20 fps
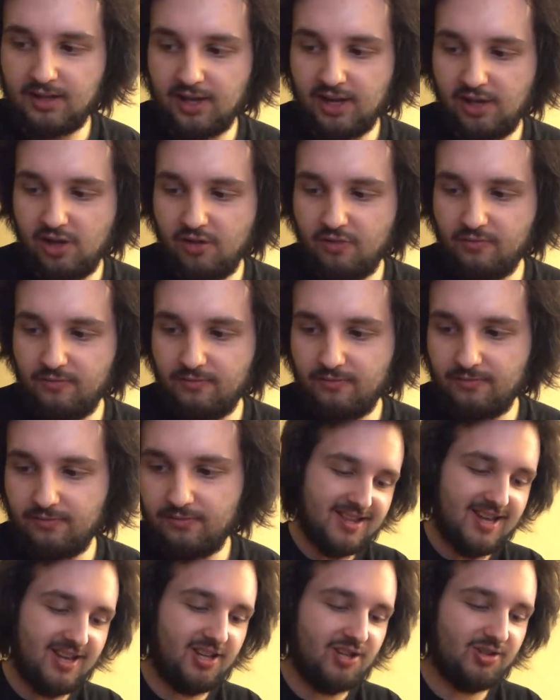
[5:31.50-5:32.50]
Hello?
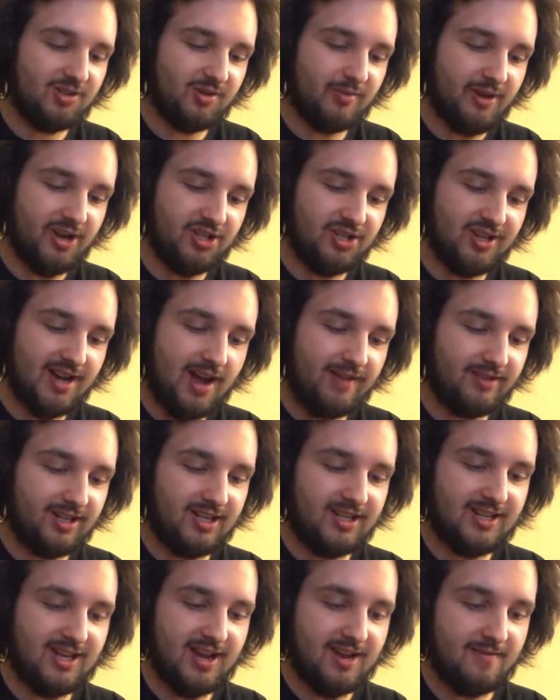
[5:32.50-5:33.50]
Thank you so much. Have a
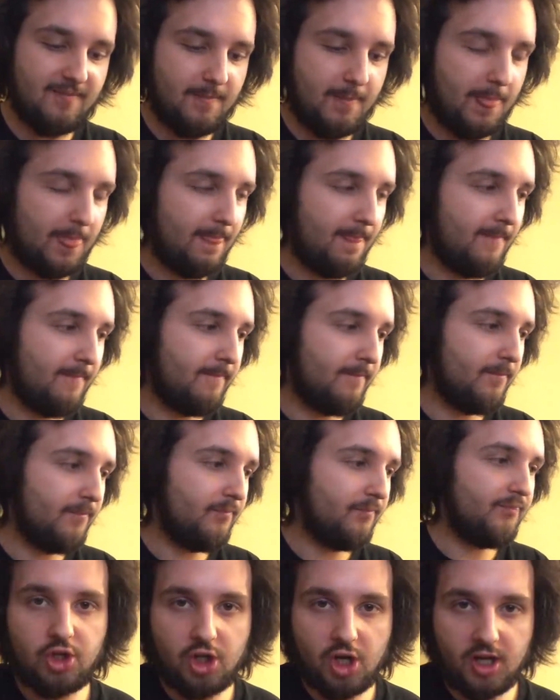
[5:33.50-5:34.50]
good day.
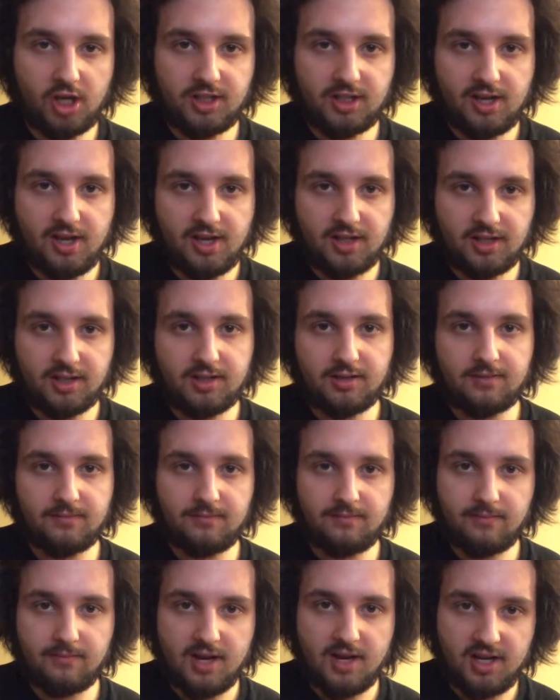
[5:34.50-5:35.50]
Justice
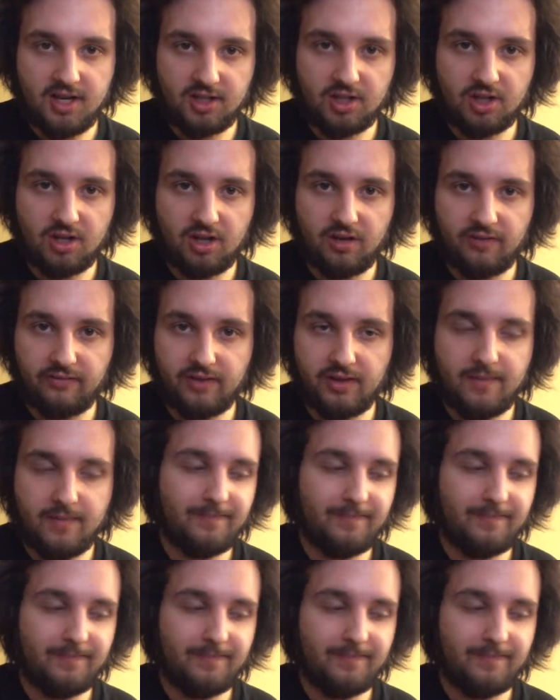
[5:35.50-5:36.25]
is served.